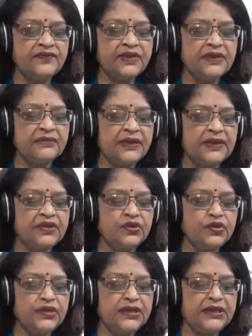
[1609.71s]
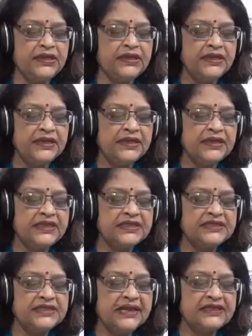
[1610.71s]
in my lonely
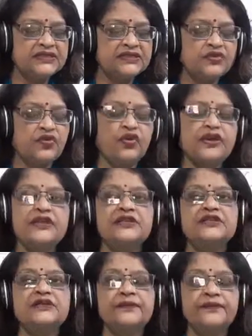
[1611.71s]
Essex cottage.